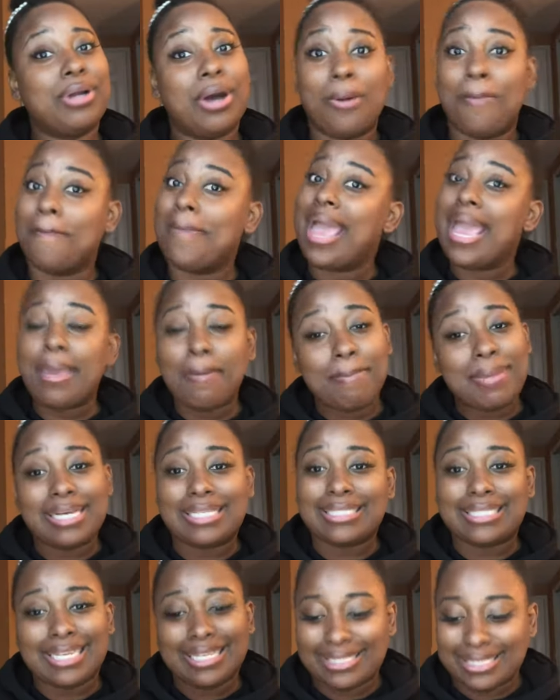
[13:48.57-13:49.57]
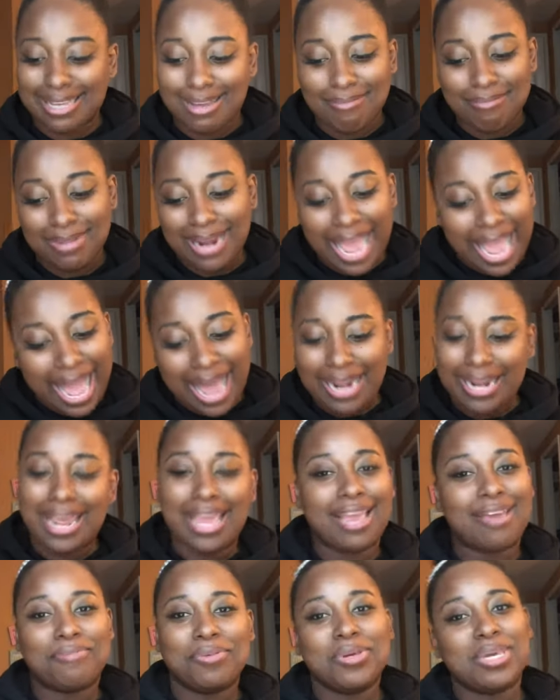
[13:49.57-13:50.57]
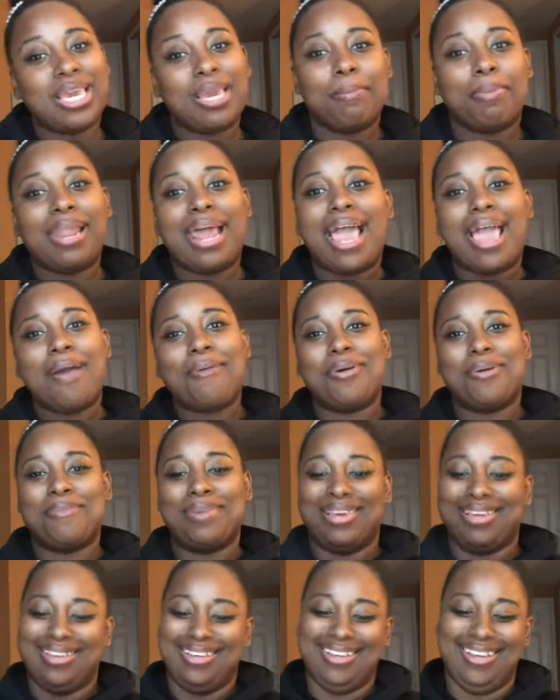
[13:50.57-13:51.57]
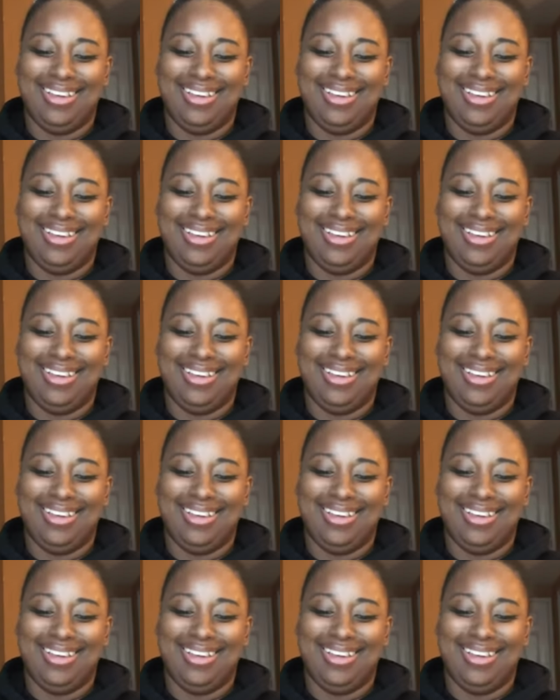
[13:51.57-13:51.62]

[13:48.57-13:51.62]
Don't make me send something down there if you keep playing with me.